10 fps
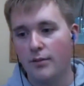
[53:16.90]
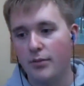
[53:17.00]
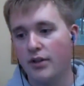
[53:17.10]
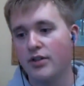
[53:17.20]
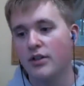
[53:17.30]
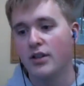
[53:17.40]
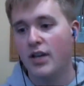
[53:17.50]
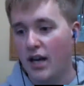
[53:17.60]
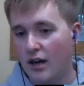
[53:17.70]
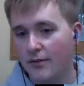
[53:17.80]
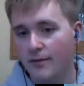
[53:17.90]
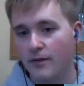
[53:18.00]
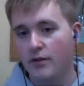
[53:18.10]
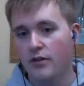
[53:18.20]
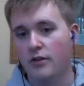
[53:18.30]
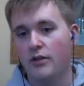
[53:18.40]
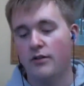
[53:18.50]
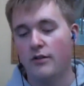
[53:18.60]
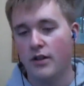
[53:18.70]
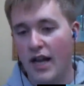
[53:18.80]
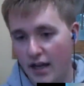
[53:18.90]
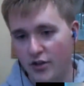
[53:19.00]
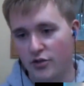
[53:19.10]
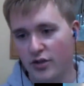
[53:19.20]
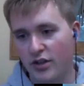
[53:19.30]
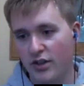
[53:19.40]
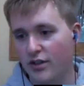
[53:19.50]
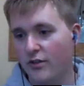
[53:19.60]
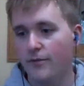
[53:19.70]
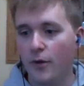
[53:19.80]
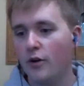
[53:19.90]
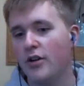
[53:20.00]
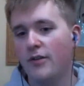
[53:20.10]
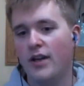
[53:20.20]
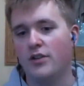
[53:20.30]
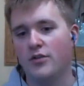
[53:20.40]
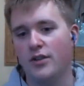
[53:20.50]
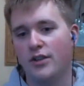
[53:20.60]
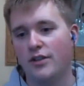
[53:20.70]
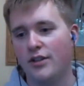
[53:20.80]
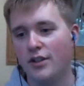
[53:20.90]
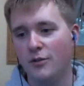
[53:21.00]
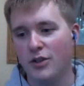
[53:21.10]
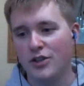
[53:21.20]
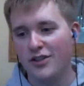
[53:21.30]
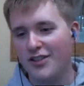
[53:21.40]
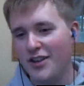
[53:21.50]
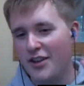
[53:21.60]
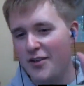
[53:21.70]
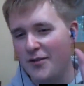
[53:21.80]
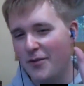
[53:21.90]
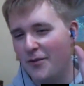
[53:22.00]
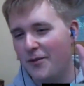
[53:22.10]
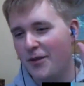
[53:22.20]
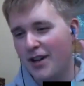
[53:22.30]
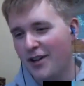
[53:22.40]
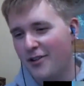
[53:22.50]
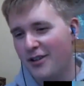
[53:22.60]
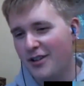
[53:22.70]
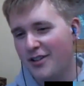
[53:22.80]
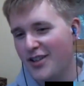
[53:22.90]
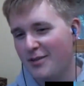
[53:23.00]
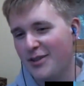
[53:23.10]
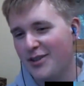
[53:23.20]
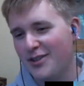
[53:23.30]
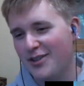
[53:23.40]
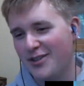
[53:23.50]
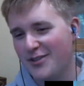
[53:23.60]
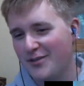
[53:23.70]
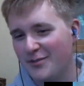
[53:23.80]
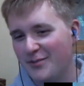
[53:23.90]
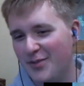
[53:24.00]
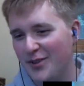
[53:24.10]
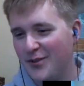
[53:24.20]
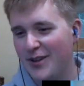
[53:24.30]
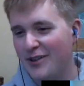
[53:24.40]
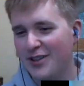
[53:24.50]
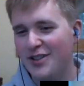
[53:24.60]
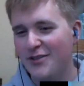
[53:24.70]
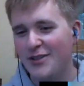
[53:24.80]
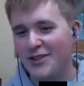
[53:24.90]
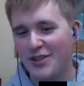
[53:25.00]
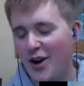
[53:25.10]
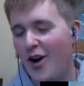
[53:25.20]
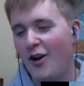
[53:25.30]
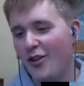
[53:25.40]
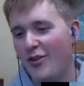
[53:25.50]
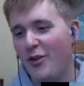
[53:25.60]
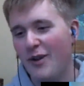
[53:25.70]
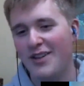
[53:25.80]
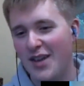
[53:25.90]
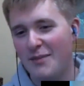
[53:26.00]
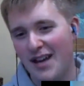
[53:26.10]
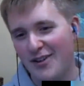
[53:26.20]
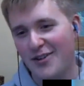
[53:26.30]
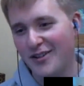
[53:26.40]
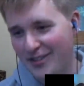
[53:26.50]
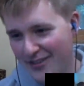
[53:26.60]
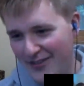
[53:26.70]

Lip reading: But COF Android is a fork of Android, which is very similar, but very different in all of the ways that matter.